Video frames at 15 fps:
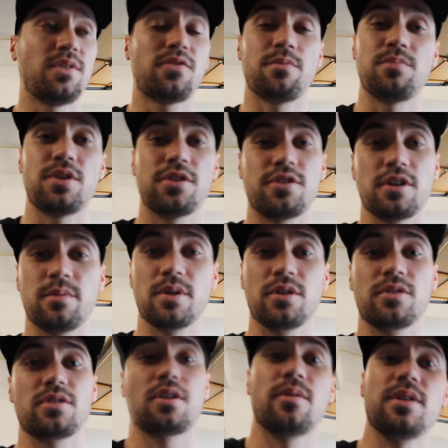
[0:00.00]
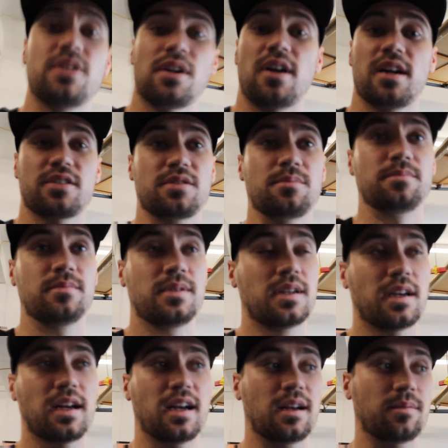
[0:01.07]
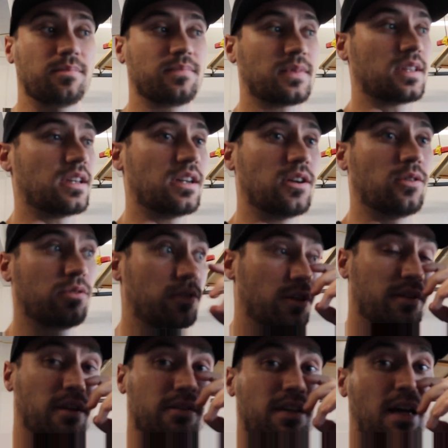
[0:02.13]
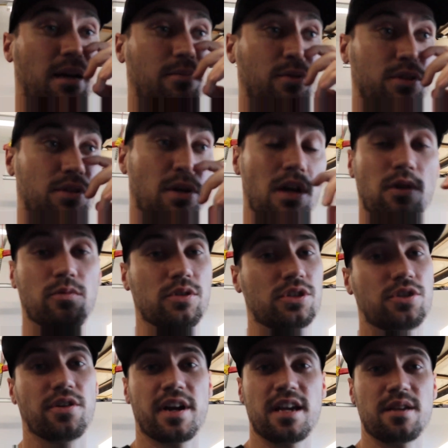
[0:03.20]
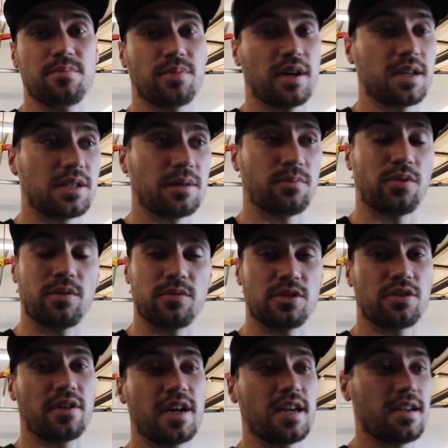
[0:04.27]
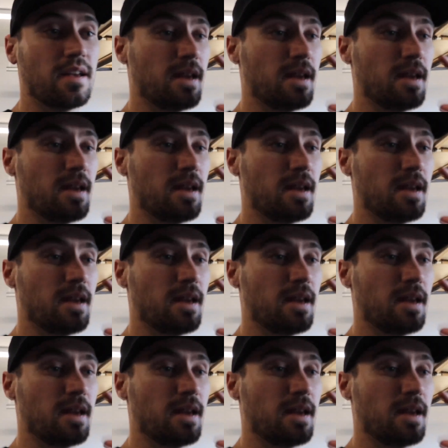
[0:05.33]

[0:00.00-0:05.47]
from Pure Turbos, always awesome. Turnaround time was great, pricing point was great.